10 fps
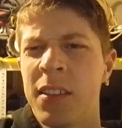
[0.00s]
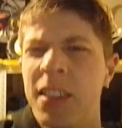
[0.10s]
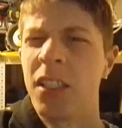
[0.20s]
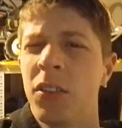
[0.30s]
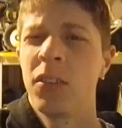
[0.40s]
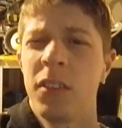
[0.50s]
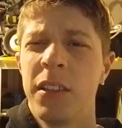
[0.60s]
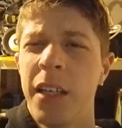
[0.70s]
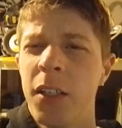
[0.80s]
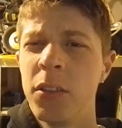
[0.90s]
So
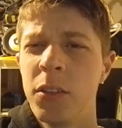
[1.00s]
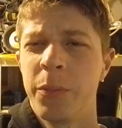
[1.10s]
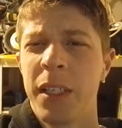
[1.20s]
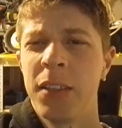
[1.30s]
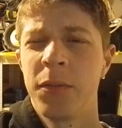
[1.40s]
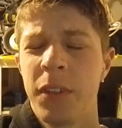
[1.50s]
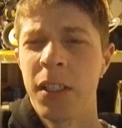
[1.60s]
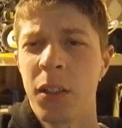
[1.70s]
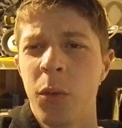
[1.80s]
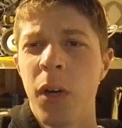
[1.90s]
now you might
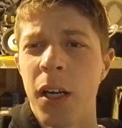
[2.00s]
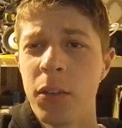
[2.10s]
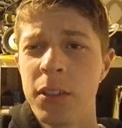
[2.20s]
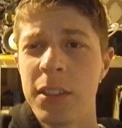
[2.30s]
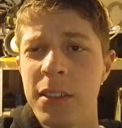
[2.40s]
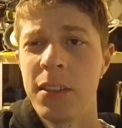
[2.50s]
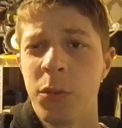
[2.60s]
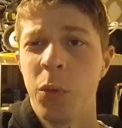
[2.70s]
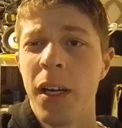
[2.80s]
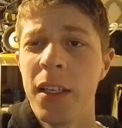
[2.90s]
think, wow, this
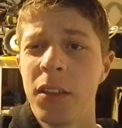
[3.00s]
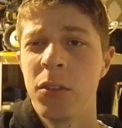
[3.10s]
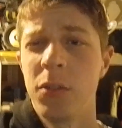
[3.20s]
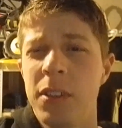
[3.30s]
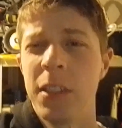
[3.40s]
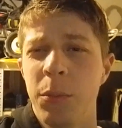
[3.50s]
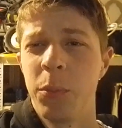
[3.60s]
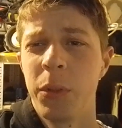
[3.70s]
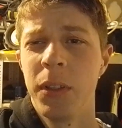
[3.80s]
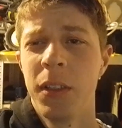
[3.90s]
is way too
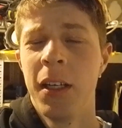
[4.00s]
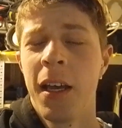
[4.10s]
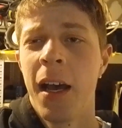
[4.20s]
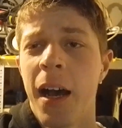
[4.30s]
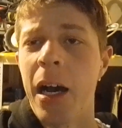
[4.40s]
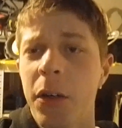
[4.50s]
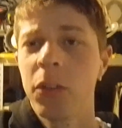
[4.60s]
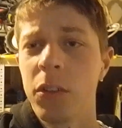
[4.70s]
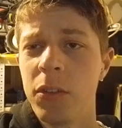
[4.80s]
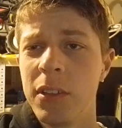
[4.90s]
simple. How
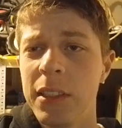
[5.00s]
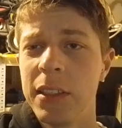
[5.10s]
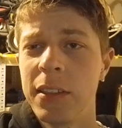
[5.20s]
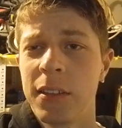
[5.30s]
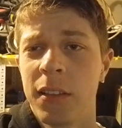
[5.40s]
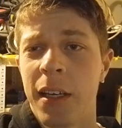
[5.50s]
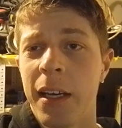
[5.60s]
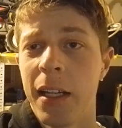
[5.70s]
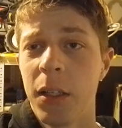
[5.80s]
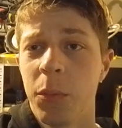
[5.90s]
could this
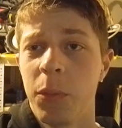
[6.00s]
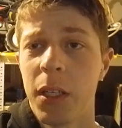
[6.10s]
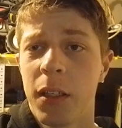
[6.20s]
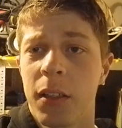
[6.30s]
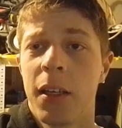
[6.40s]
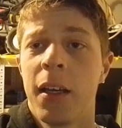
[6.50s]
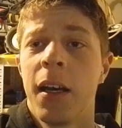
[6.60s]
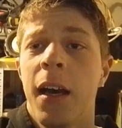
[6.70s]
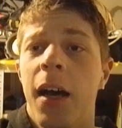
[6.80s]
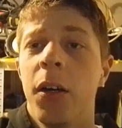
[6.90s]
help me?
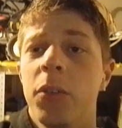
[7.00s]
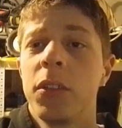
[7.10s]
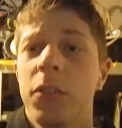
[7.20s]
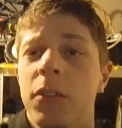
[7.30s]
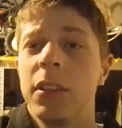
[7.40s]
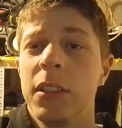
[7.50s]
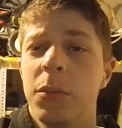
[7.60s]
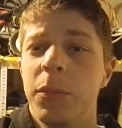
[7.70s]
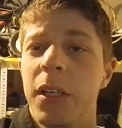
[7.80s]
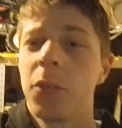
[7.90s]
How could
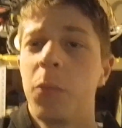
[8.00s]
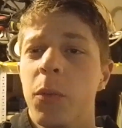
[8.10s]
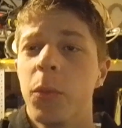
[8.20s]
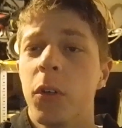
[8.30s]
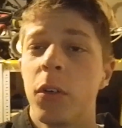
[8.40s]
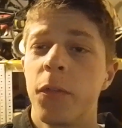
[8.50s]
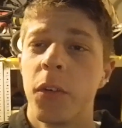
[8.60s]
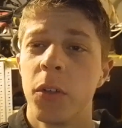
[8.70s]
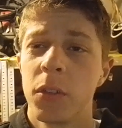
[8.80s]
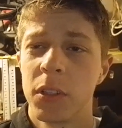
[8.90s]
this make me more
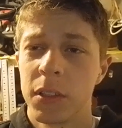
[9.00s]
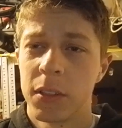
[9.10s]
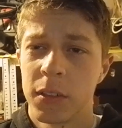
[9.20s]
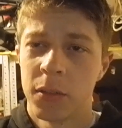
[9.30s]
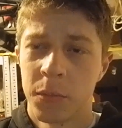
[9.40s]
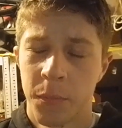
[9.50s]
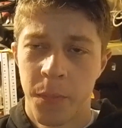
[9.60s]
focused?